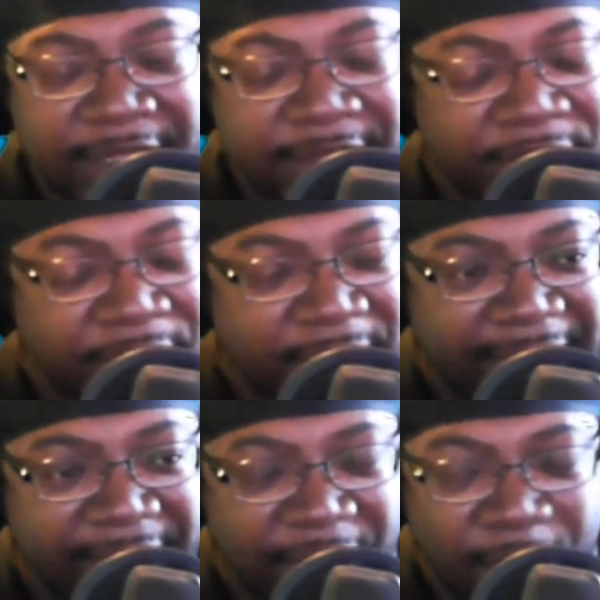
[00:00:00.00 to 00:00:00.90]

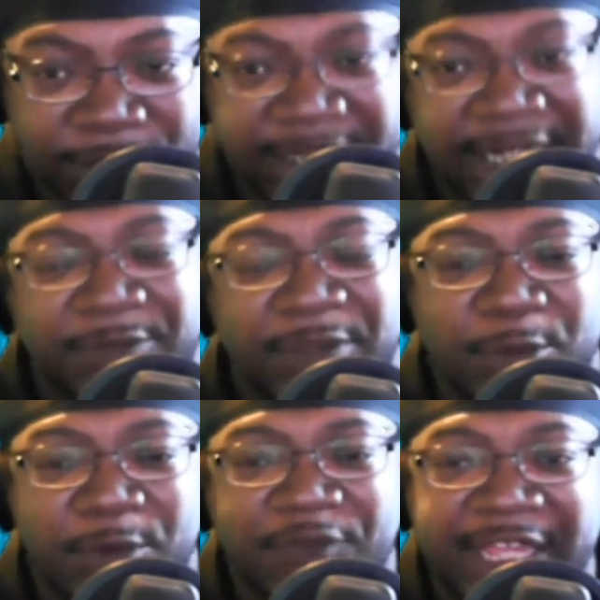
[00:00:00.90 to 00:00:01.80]
Greg Olson,
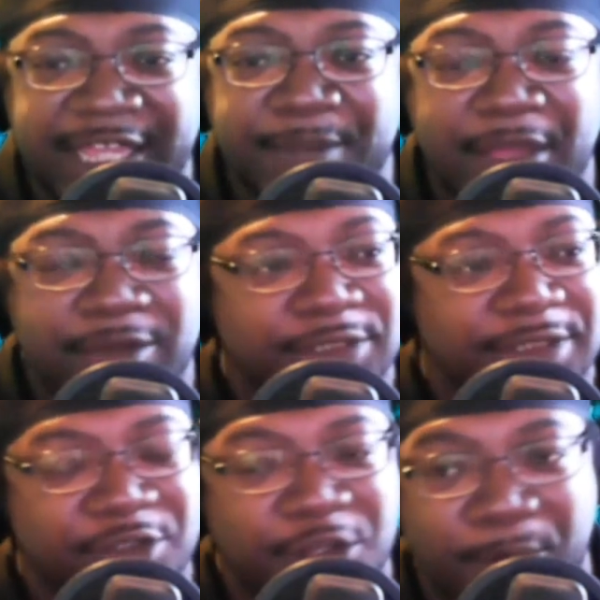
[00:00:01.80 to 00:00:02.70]
and we forget about
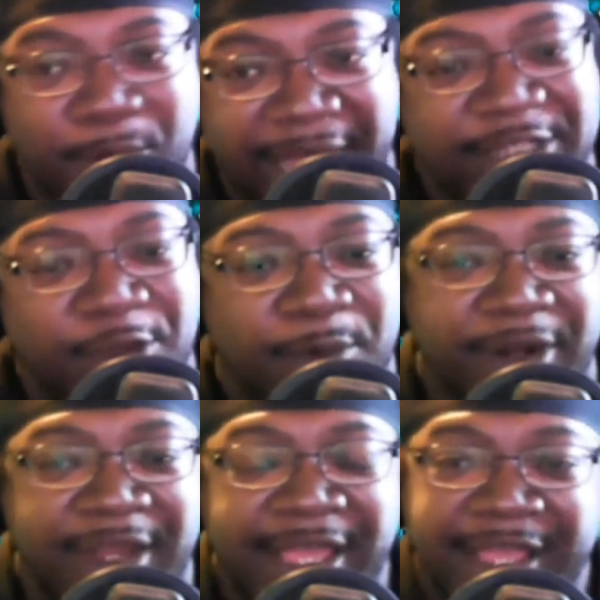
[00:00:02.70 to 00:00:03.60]
Mike
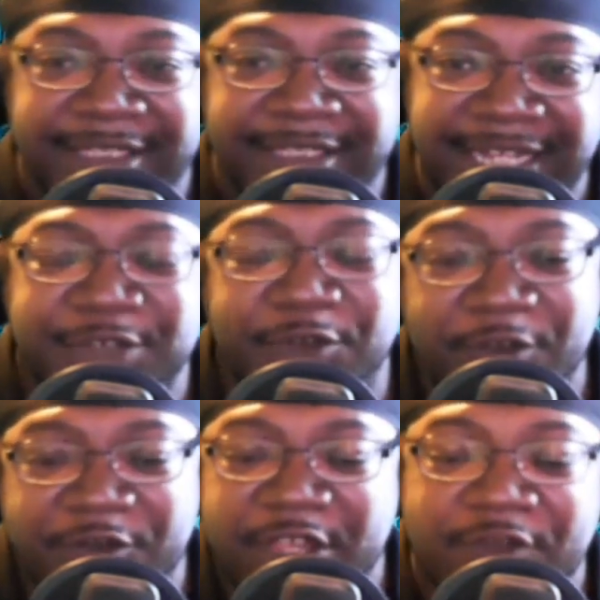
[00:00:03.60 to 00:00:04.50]
Tolbert and John.
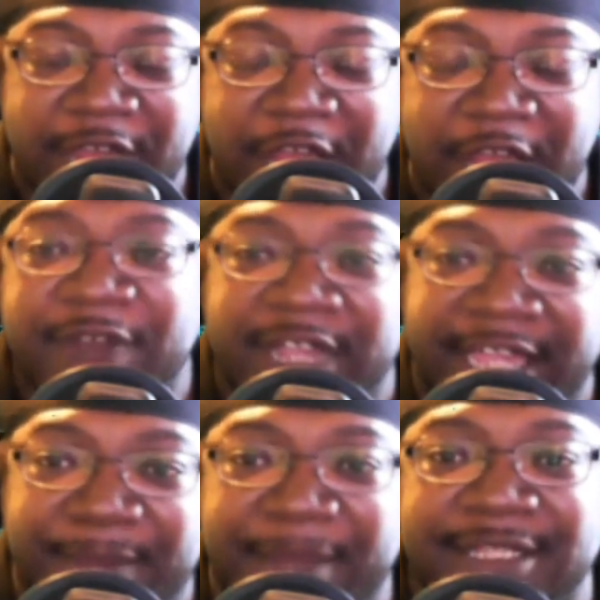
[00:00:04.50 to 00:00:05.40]
Everybody
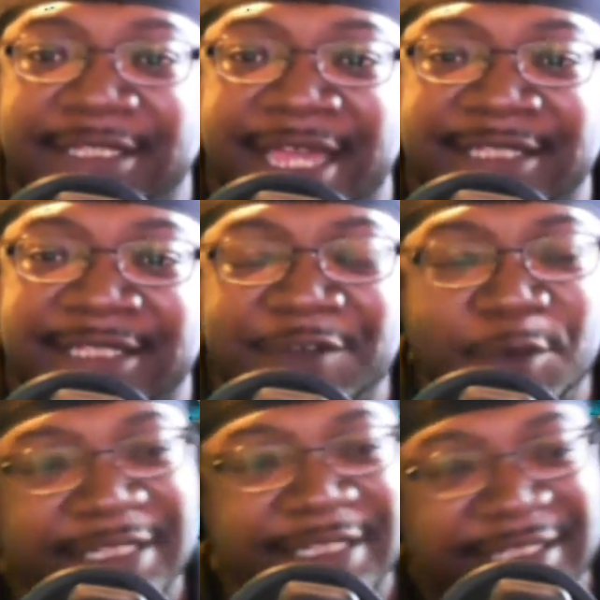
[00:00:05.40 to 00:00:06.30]
forget about this kind of stuff. It
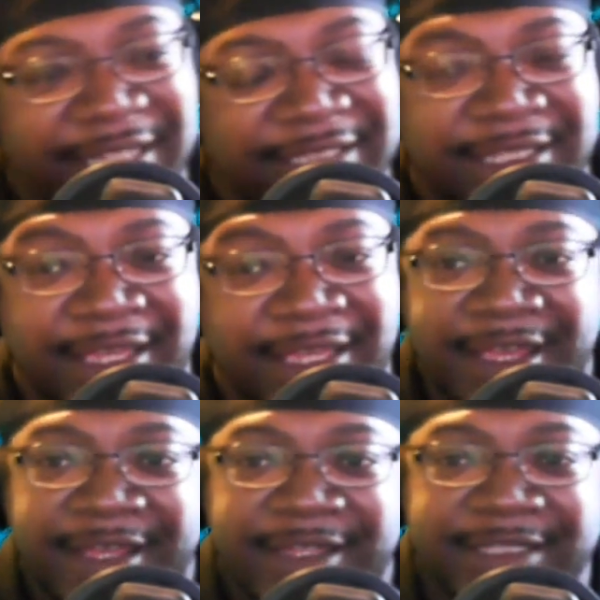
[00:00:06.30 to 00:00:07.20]
wasn't just
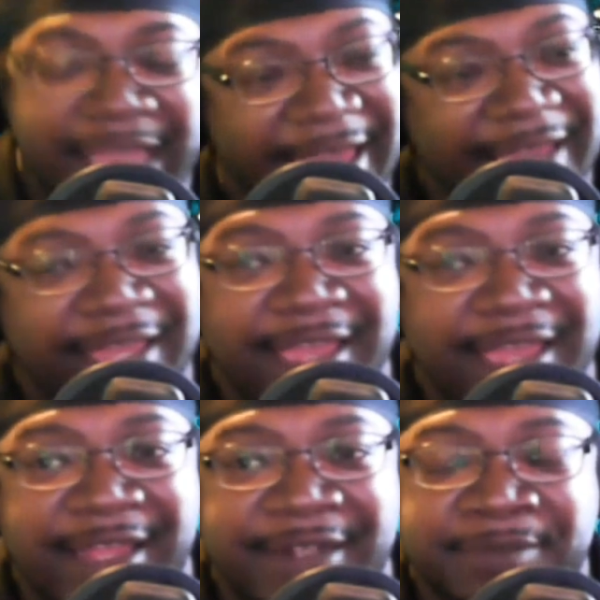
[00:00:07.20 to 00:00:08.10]
Ted
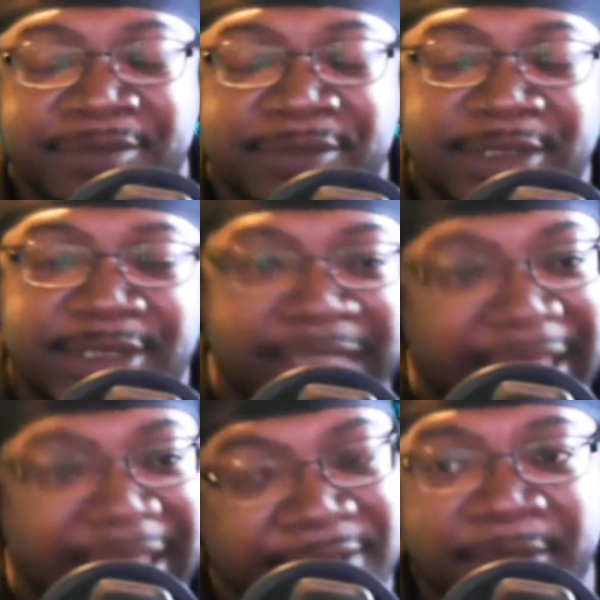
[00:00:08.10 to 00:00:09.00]
Ginn,
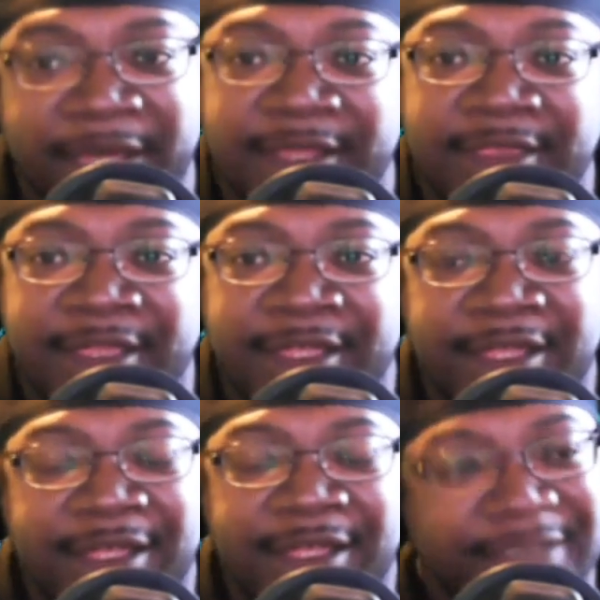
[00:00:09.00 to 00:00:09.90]
Steve Smith,
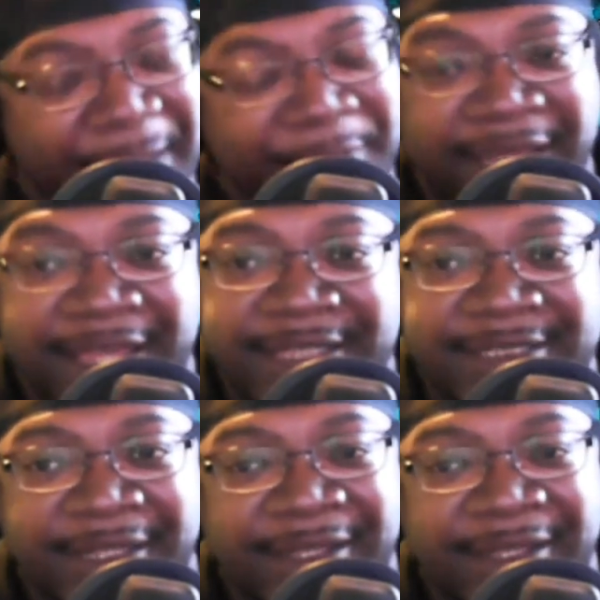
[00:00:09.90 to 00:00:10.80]
Dominic
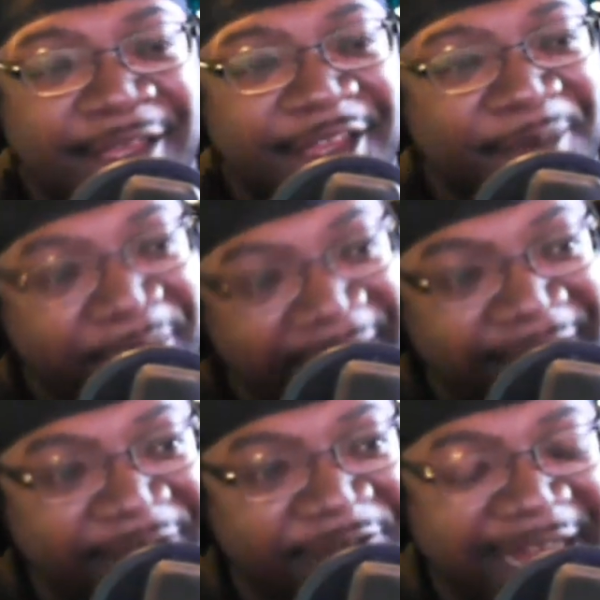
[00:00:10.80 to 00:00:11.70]
Hickson, and
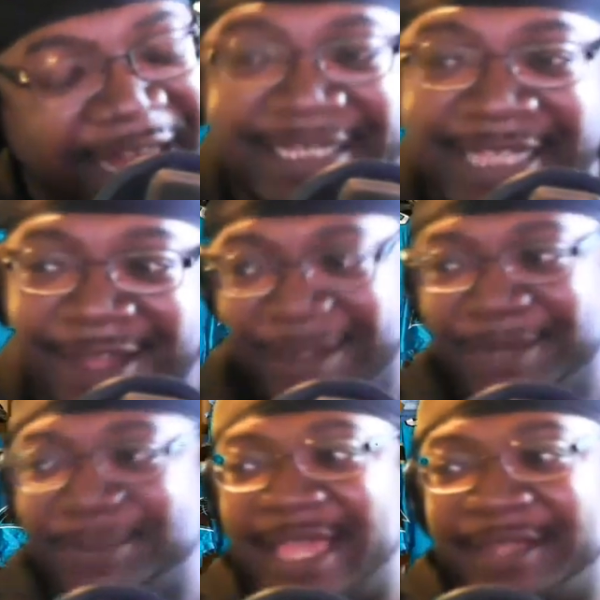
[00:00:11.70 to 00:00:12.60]
Brandon LaFette. That's all I'm saying.